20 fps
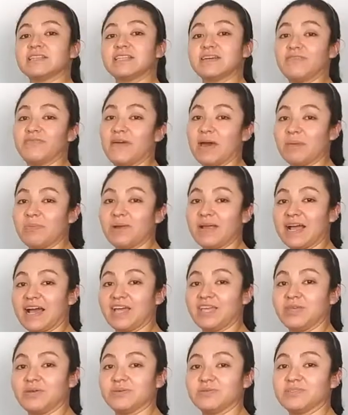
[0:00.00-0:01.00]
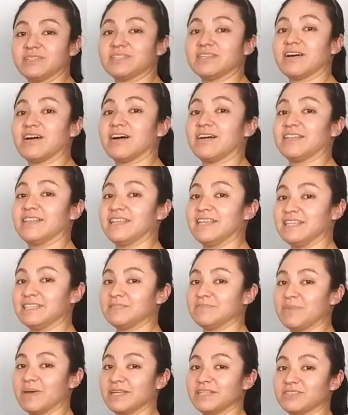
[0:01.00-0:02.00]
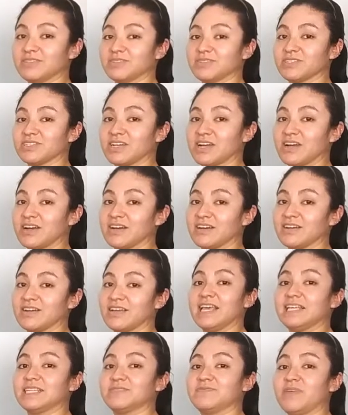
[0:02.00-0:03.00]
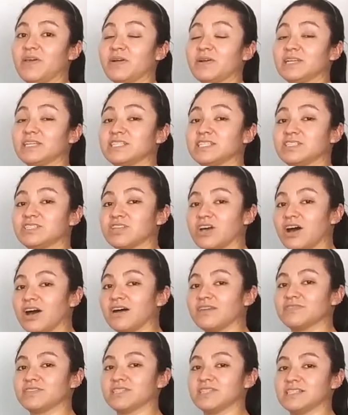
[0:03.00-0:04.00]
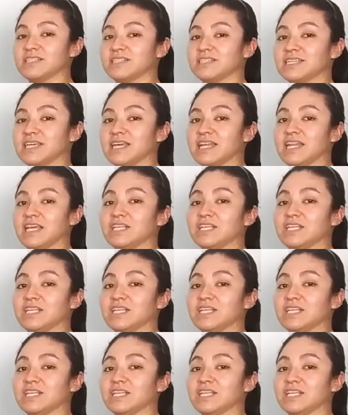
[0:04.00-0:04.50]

The fabric I used on this pencil skirt is very soft to the skin.